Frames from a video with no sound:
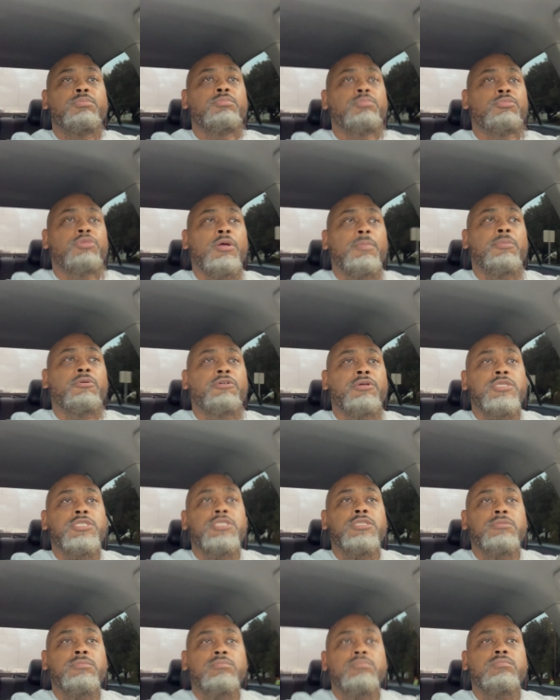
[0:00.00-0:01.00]

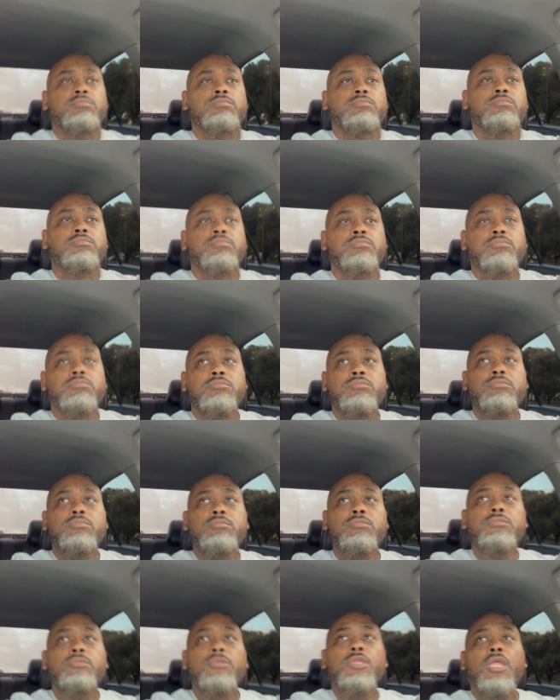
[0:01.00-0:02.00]
preparation.
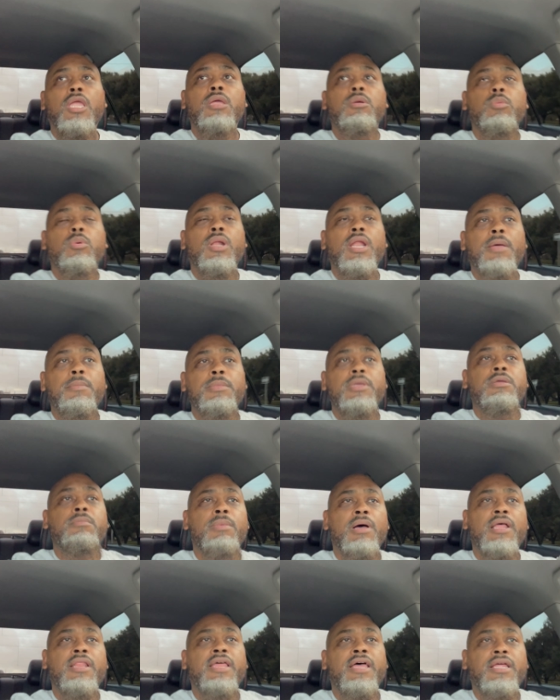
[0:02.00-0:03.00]
And what I mean
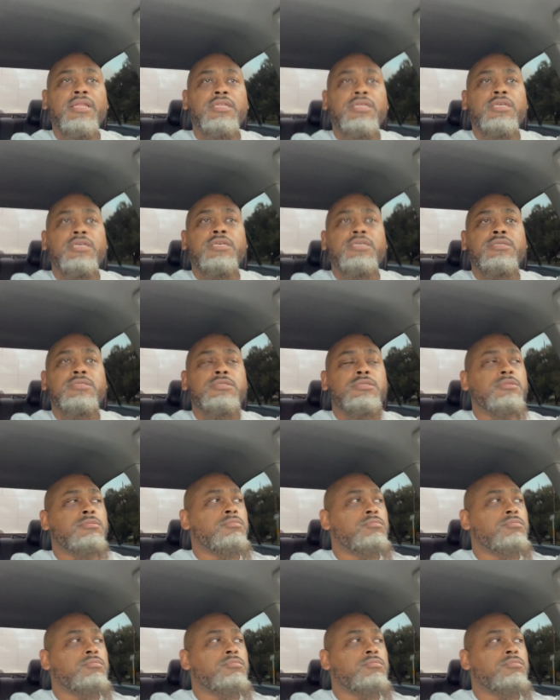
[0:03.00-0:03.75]
by that is,